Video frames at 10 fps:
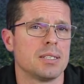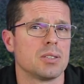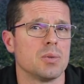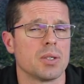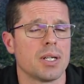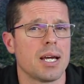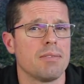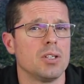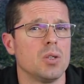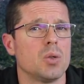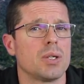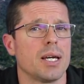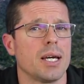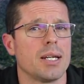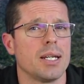So we're going to have a look
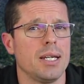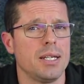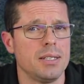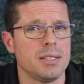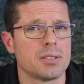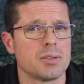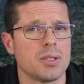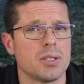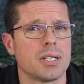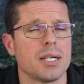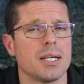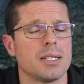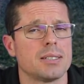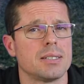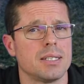at an igneous rock and
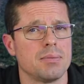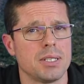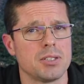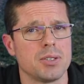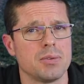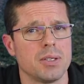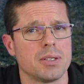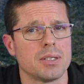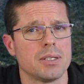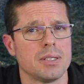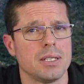a sedimentary rock.